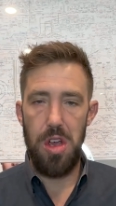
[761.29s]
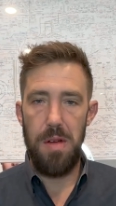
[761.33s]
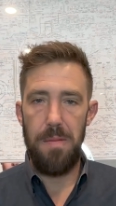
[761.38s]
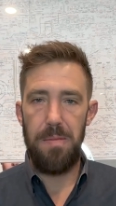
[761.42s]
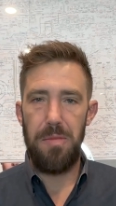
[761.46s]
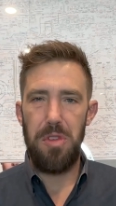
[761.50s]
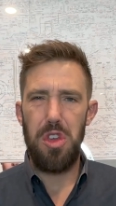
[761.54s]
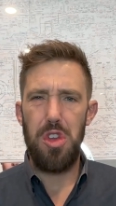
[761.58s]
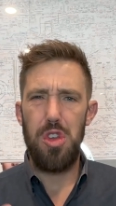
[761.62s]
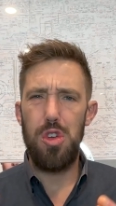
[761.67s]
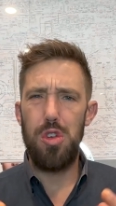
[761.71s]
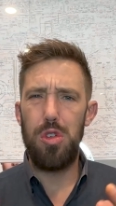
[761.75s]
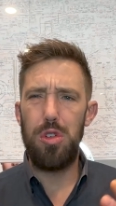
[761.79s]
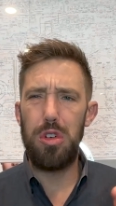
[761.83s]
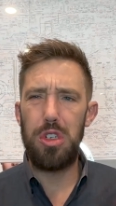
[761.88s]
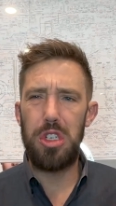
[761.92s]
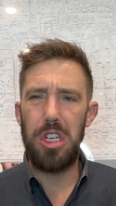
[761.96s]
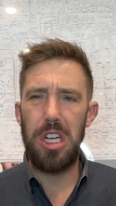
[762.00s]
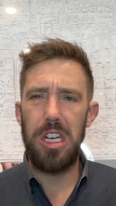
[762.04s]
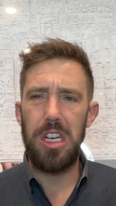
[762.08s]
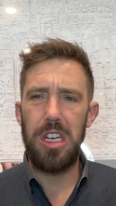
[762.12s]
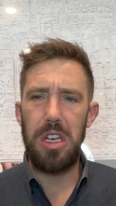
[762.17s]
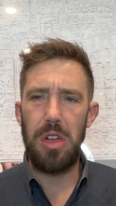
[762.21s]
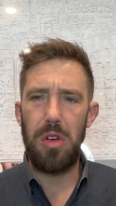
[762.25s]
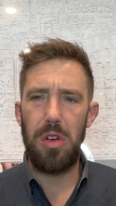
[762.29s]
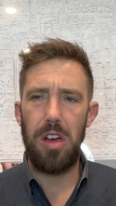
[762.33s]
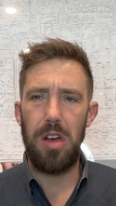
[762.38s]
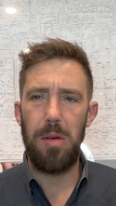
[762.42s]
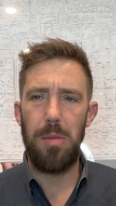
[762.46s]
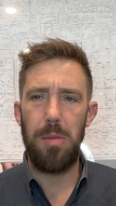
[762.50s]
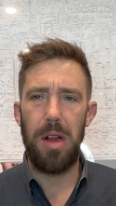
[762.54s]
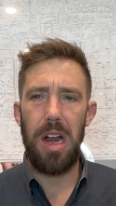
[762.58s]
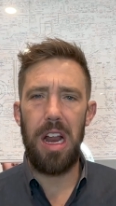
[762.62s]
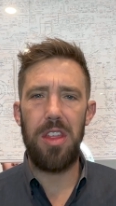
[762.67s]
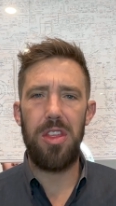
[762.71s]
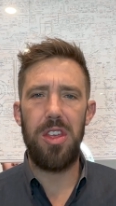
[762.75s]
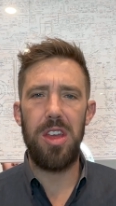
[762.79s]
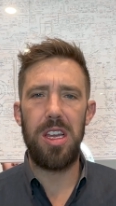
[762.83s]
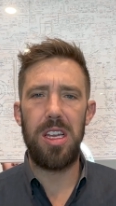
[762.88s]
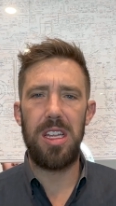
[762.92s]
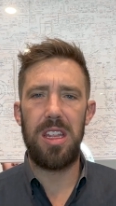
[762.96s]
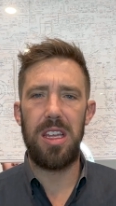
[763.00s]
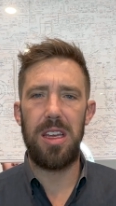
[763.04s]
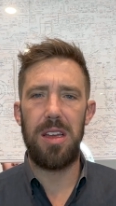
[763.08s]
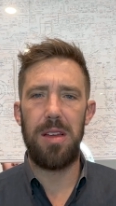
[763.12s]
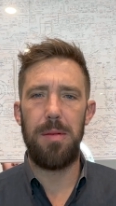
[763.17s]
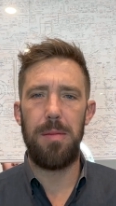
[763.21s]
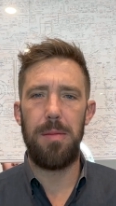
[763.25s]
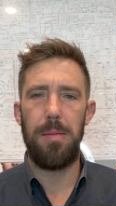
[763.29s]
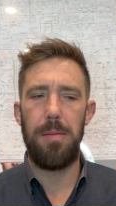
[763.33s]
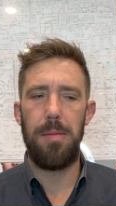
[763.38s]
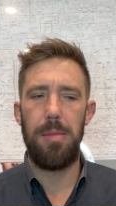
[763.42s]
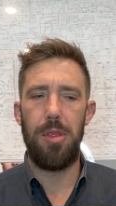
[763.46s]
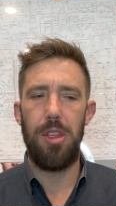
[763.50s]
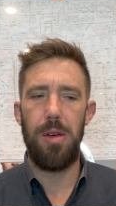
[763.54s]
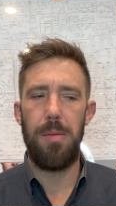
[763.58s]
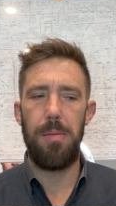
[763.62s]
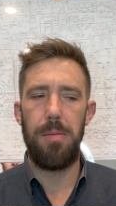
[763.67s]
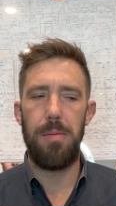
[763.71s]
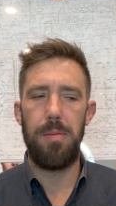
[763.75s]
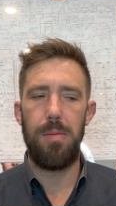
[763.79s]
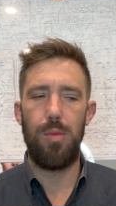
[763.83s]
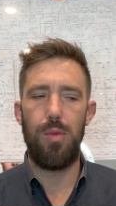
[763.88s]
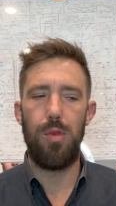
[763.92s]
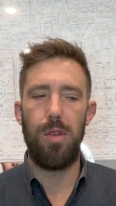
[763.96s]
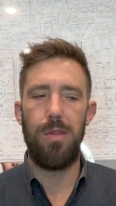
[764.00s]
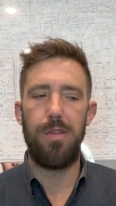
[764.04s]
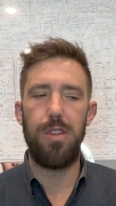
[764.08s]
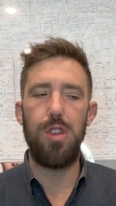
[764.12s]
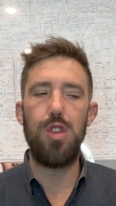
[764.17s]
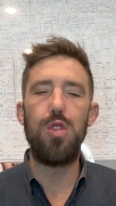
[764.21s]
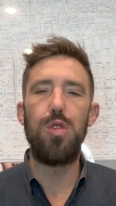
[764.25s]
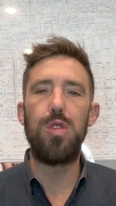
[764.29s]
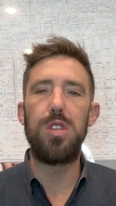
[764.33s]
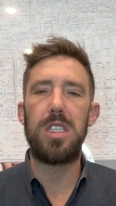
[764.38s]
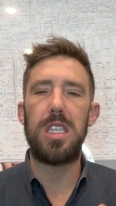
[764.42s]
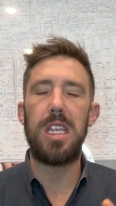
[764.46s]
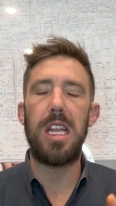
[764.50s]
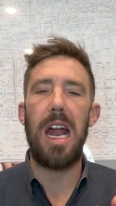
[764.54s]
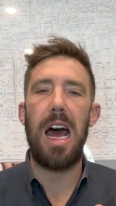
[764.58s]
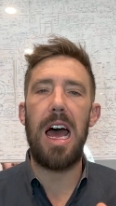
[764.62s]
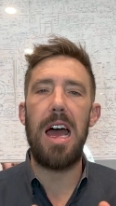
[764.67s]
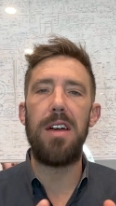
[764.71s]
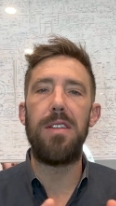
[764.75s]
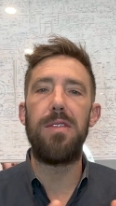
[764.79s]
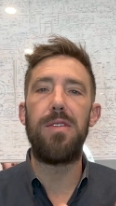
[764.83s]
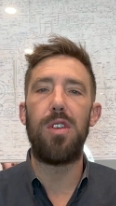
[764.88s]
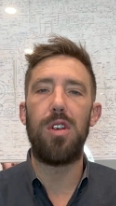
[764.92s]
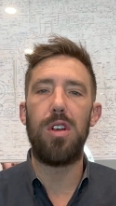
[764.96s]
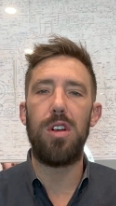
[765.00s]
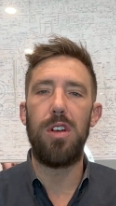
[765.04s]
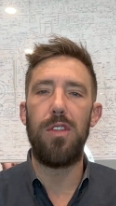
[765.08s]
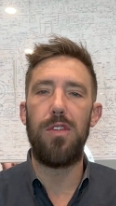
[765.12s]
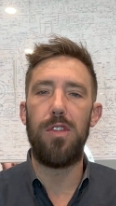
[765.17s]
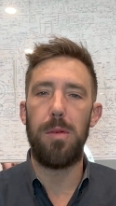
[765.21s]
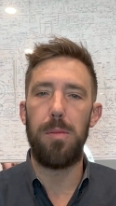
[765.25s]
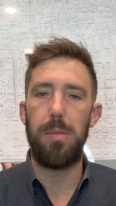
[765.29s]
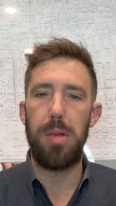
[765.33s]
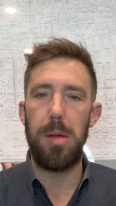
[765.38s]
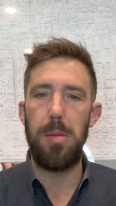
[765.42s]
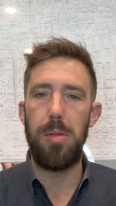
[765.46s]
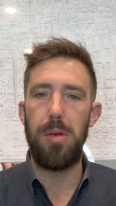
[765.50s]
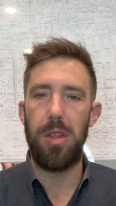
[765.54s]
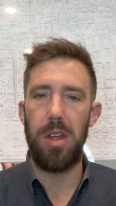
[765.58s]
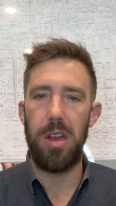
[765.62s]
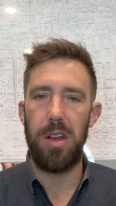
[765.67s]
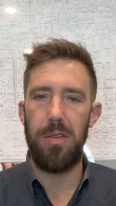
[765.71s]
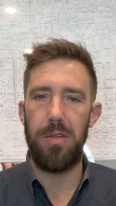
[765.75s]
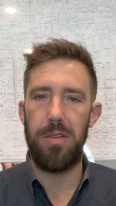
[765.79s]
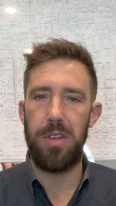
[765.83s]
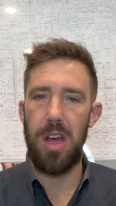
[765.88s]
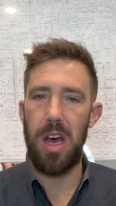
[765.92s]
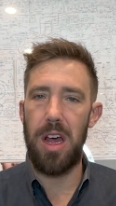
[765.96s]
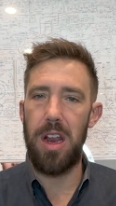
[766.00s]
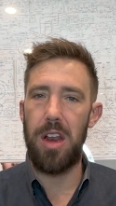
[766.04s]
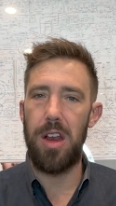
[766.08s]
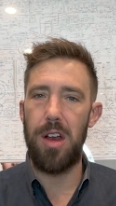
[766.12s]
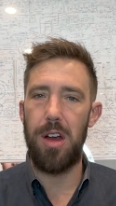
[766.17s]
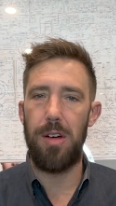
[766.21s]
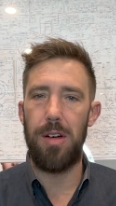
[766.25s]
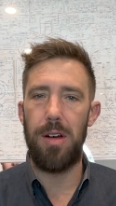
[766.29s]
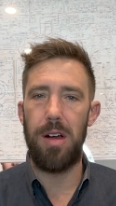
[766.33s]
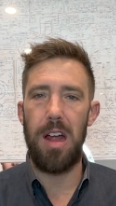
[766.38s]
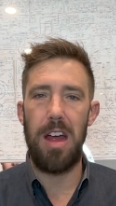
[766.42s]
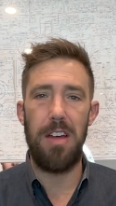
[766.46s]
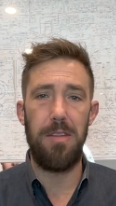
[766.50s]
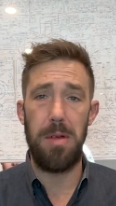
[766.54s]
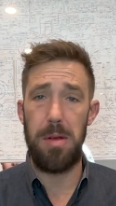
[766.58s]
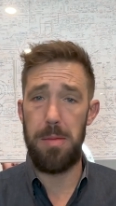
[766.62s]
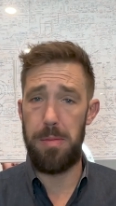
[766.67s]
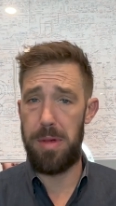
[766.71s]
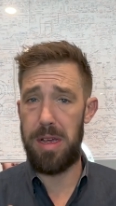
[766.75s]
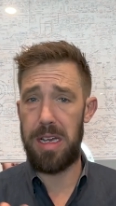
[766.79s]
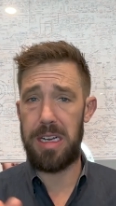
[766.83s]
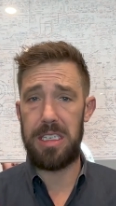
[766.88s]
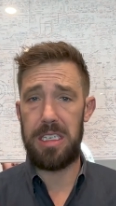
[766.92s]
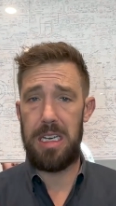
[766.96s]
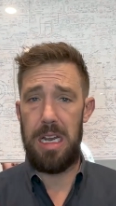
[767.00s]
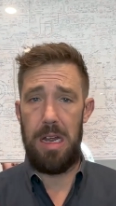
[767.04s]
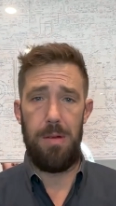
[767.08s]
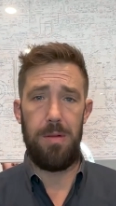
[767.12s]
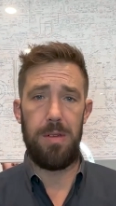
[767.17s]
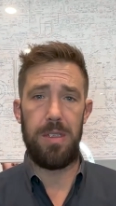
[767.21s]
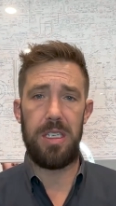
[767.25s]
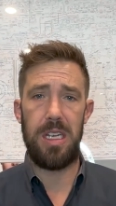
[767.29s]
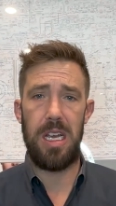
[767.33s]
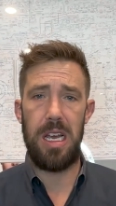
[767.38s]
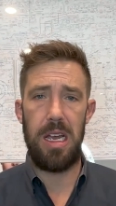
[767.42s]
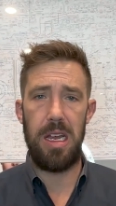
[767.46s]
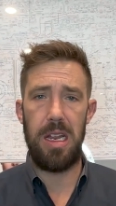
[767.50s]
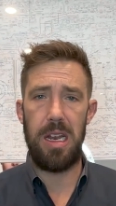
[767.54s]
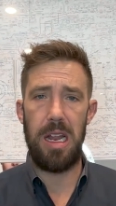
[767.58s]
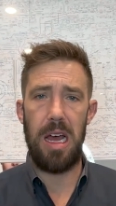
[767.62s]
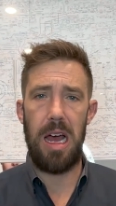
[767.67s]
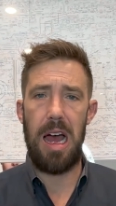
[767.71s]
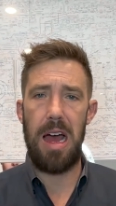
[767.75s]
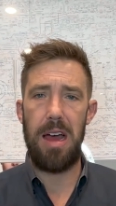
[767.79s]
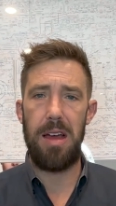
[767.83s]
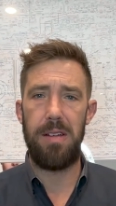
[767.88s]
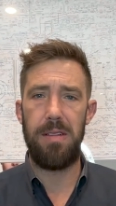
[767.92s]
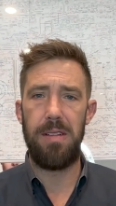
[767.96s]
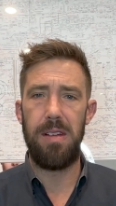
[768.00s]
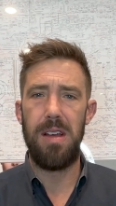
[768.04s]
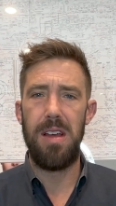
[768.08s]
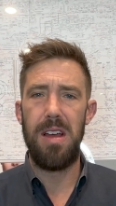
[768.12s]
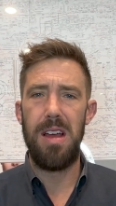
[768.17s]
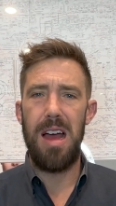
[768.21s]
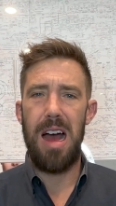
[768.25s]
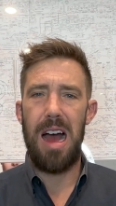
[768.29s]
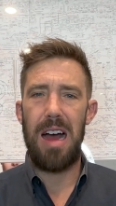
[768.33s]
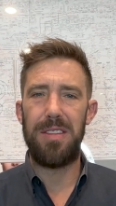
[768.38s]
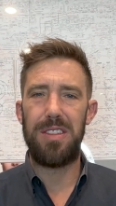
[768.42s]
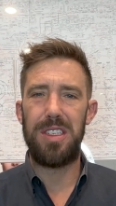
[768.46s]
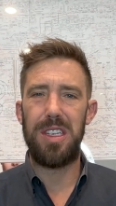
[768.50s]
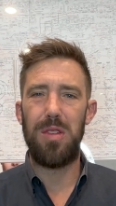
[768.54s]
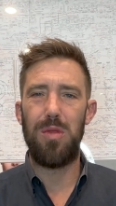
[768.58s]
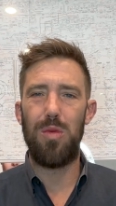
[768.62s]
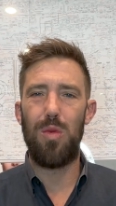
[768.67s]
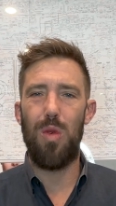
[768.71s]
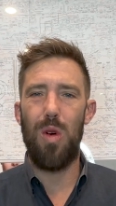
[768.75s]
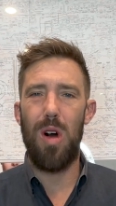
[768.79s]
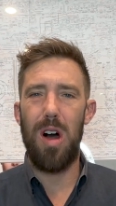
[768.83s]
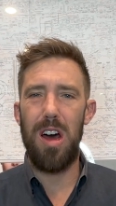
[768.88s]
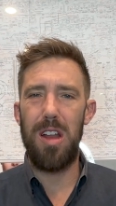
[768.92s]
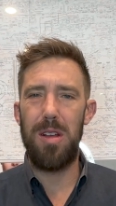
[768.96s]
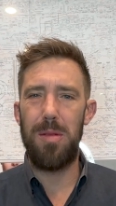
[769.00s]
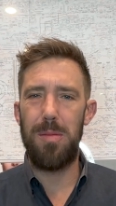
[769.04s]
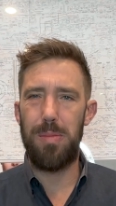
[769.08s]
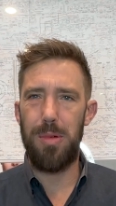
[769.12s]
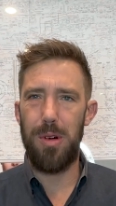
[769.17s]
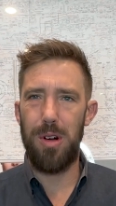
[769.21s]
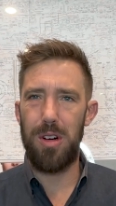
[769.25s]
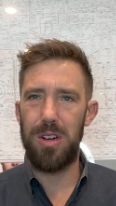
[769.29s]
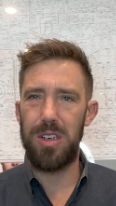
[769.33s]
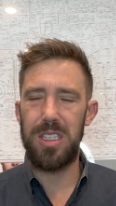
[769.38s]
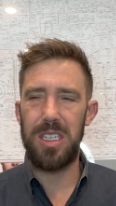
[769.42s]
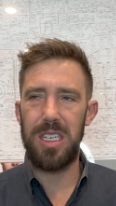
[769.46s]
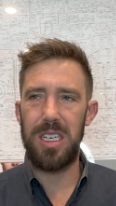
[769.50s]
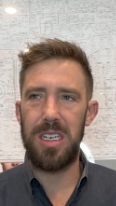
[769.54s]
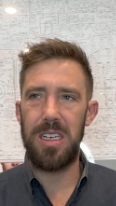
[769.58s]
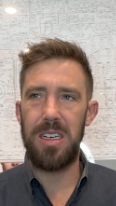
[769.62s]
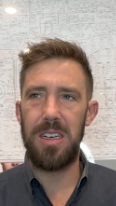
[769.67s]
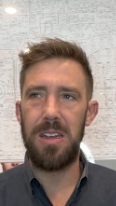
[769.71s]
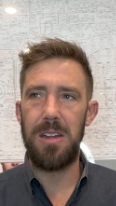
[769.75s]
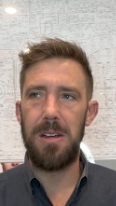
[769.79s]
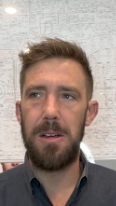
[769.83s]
huge into it, but I think the the reviews that I've heard from people that have done it are have been mixed. I would say, and I oh, I've seen one person